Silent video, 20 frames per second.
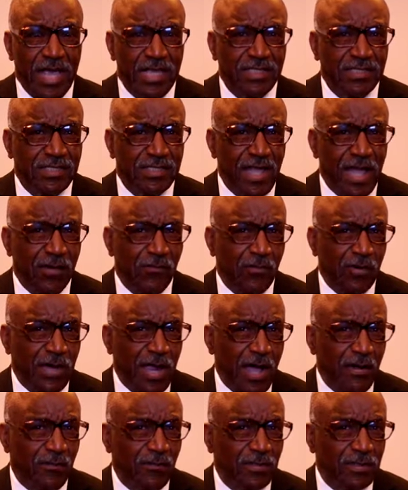and that's
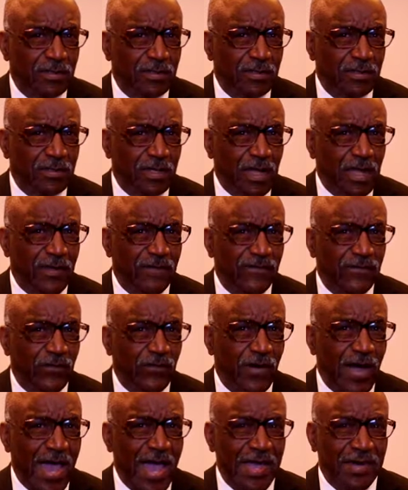not what I was
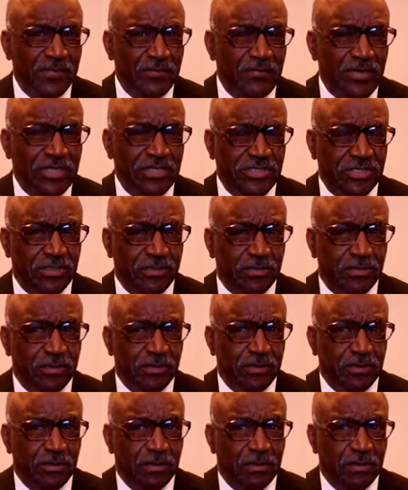there for. I had a mission.